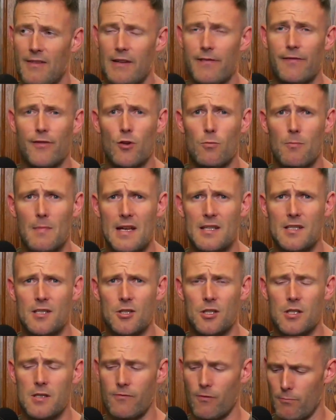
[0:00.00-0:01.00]
few
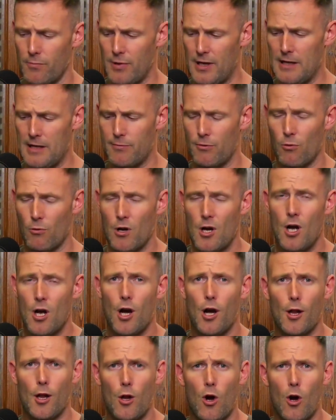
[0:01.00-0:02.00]
messages from people,
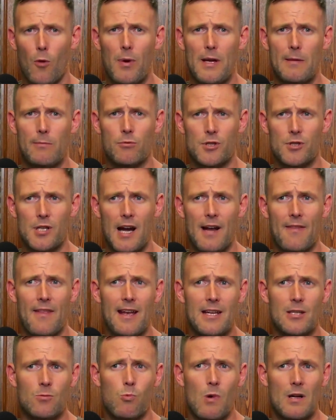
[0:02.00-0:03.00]
a lot of people saying that
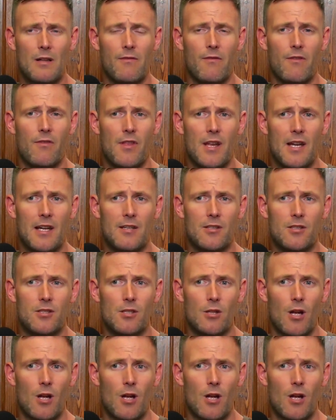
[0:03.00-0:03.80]
is one of the things,